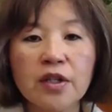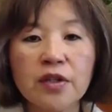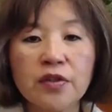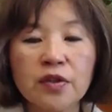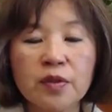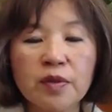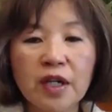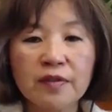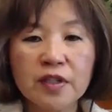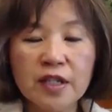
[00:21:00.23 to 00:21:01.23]
through the
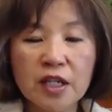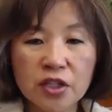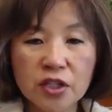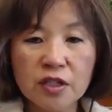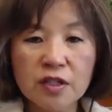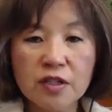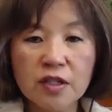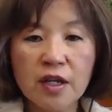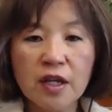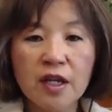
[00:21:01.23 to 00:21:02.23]
private sessions,
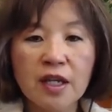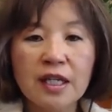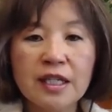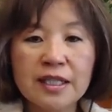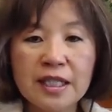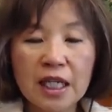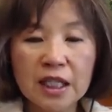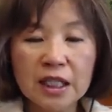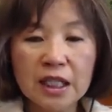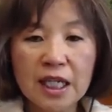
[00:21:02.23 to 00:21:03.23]

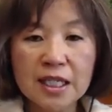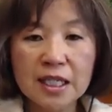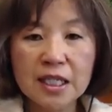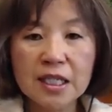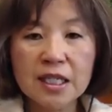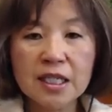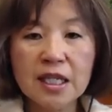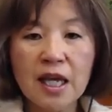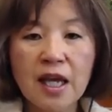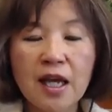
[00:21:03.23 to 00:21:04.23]
teleclasses,
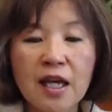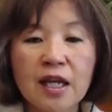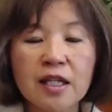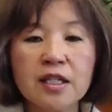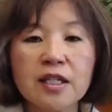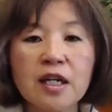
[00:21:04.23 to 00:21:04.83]
and